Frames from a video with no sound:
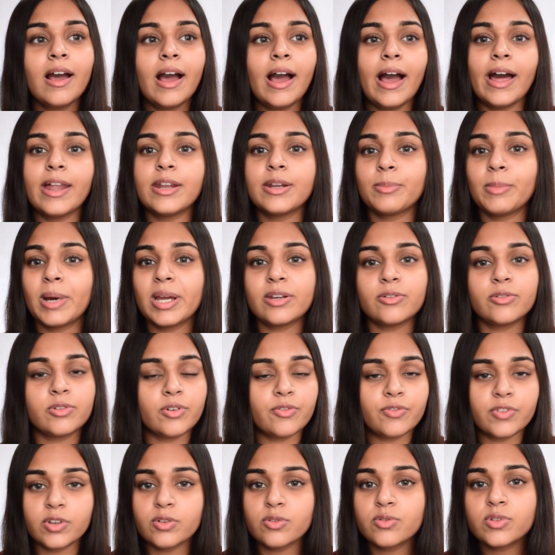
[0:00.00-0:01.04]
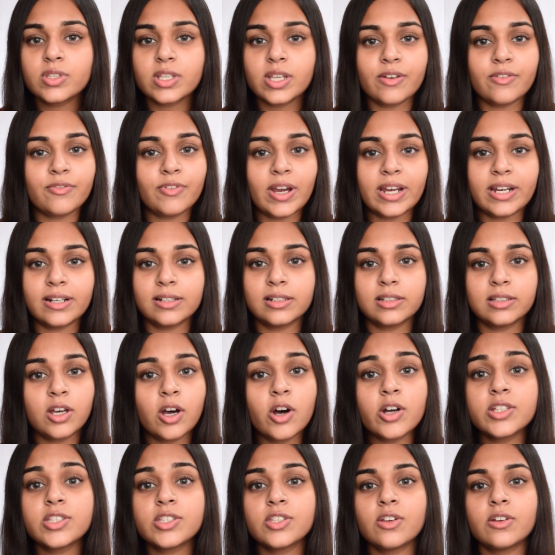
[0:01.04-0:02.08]
and my reviews and final
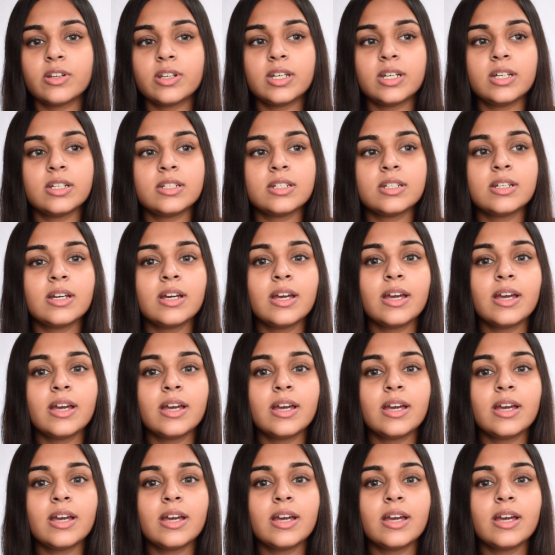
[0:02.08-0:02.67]
thoughts on it.